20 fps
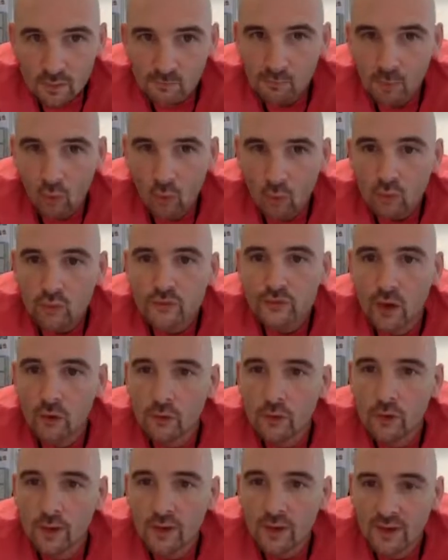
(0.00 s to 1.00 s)
But
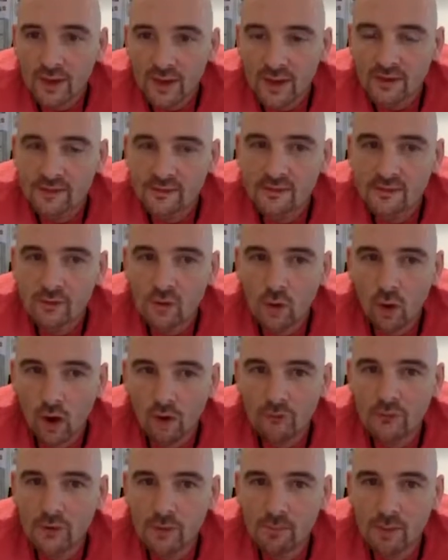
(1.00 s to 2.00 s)
also, it's quite
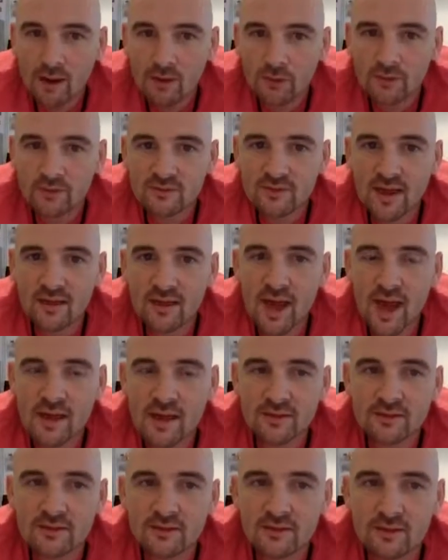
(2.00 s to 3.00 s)
often about
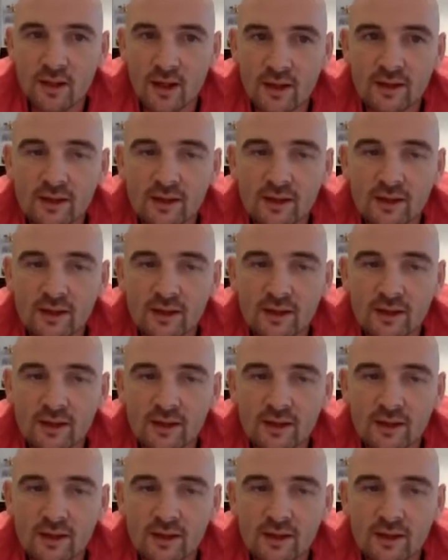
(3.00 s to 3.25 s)
like